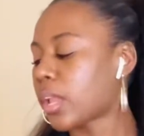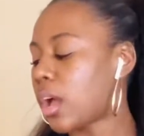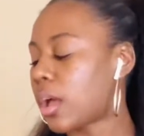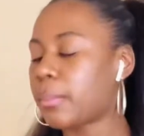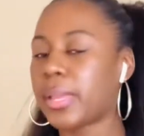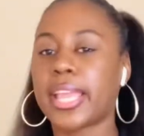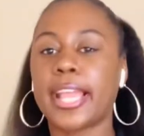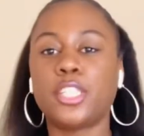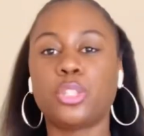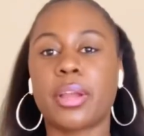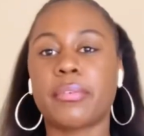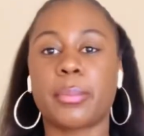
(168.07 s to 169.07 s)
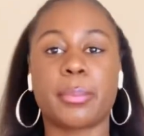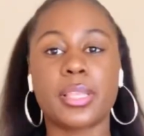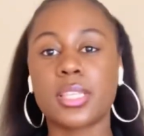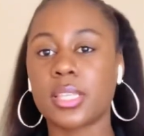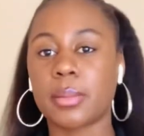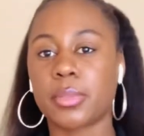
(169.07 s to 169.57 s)
in case you ever
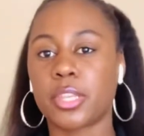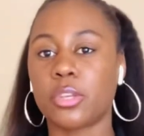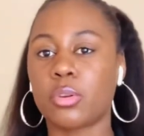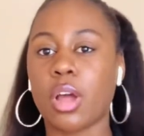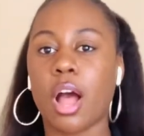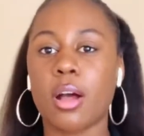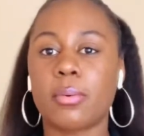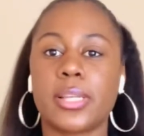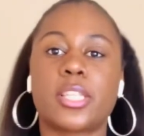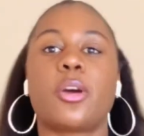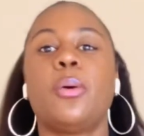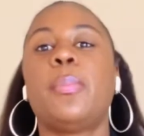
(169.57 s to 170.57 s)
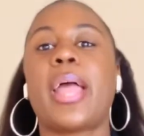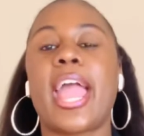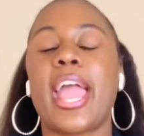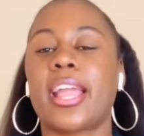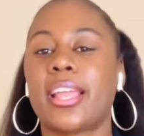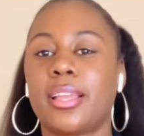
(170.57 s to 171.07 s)
miss something, you can always go
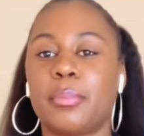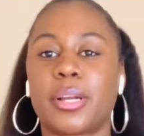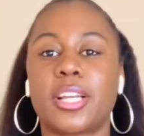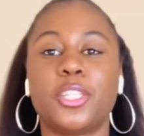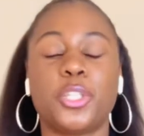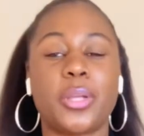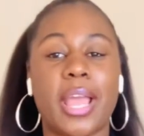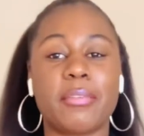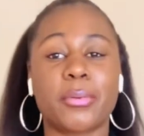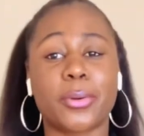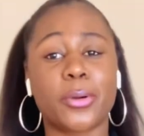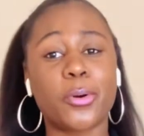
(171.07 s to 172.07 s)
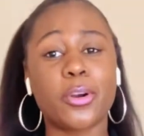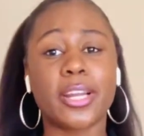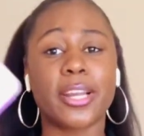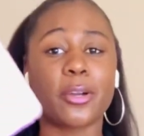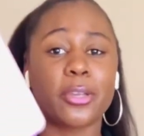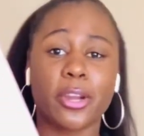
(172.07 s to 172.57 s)
back because you have it
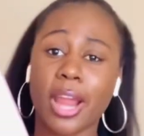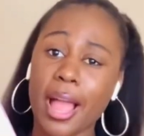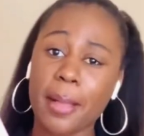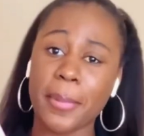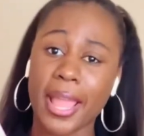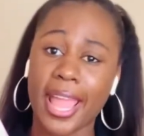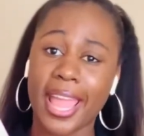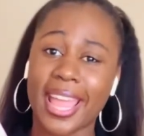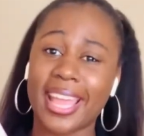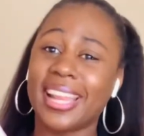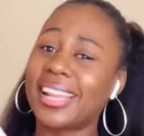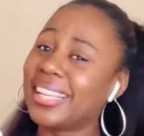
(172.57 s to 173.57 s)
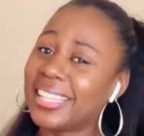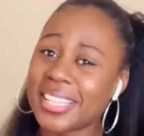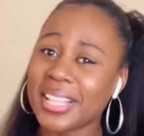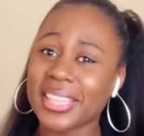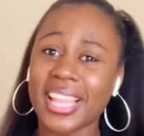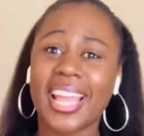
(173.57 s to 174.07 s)
recorded on your iPad.
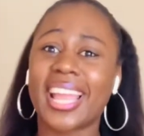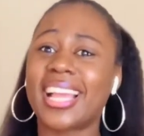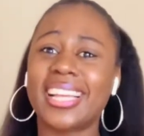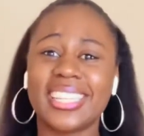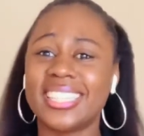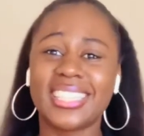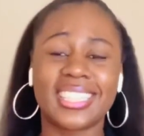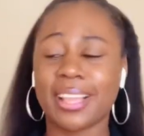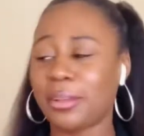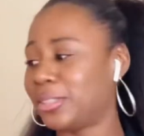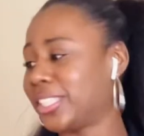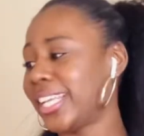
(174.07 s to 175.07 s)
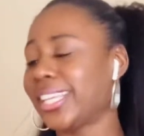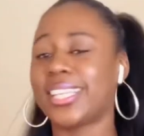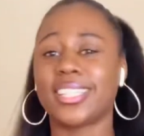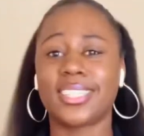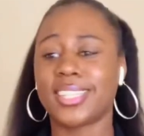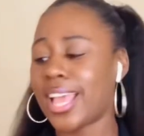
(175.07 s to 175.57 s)
Like, so
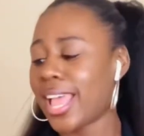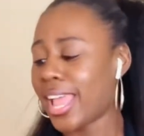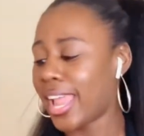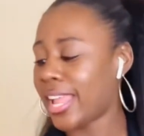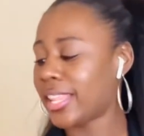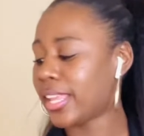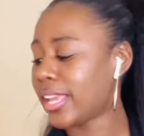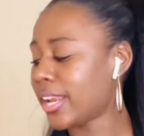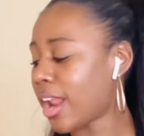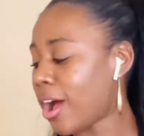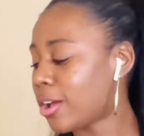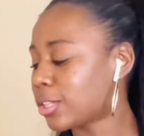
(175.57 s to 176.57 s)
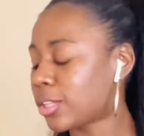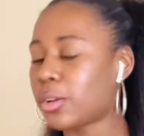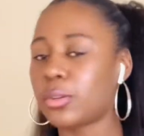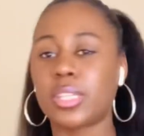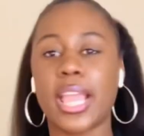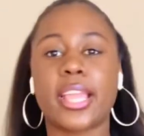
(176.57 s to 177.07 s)
genius. And then
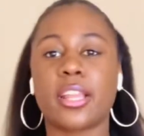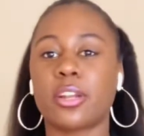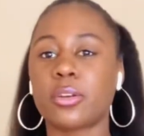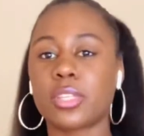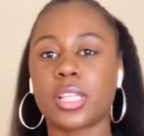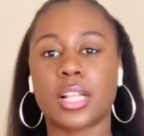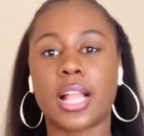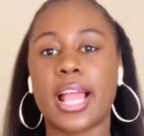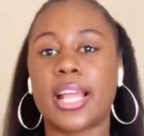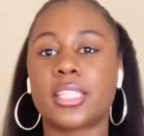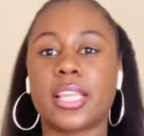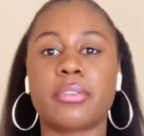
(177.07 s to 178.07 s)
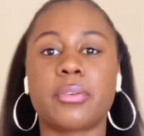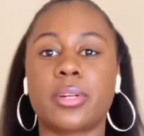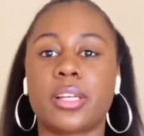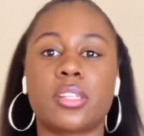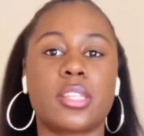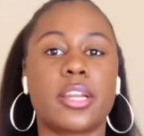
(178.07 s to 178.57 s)
also taking notes in class. Everyone
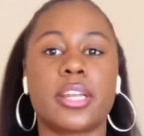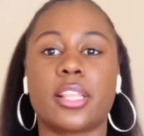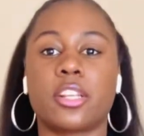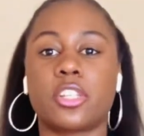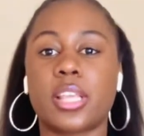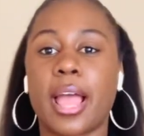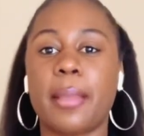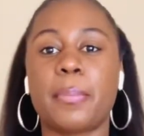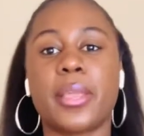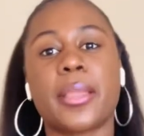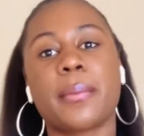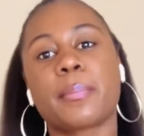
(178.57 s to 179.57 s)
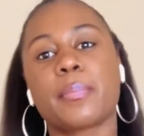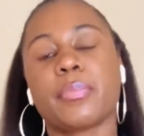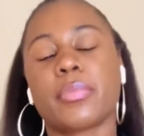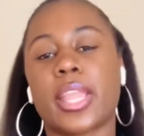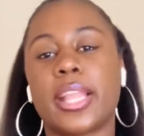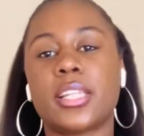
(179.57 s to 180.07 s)
else, they're either typing,
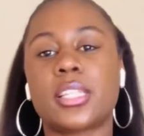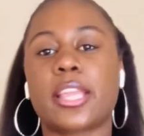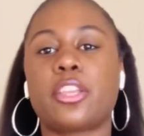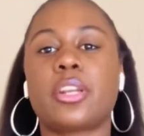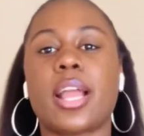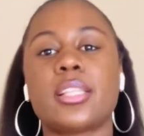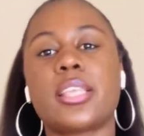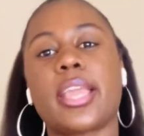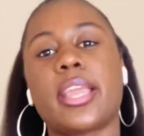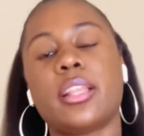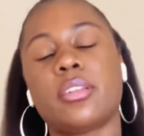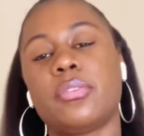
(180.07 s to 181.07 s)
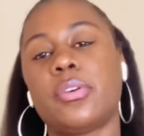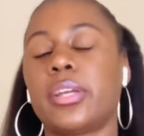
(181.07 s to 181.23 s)
and it's like you're not taking in the full